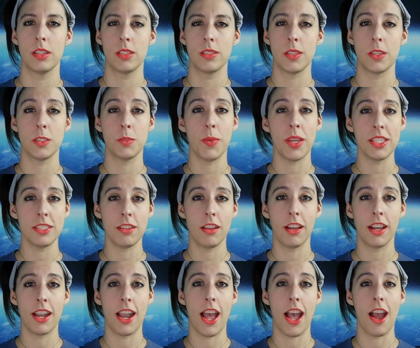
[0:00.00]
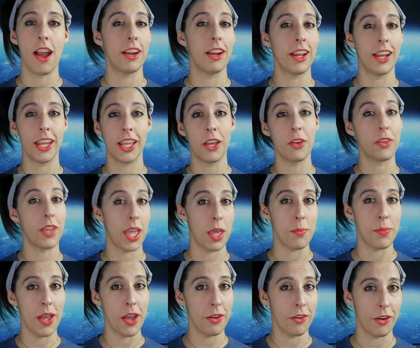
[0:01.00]
So Space Dog and I are going to go camp
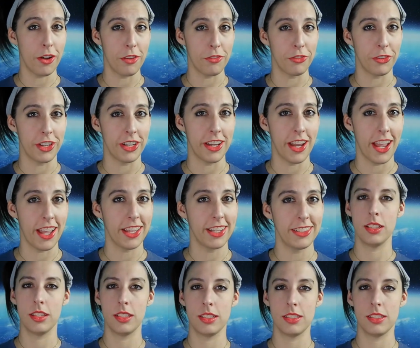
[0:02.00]
out on it for a night.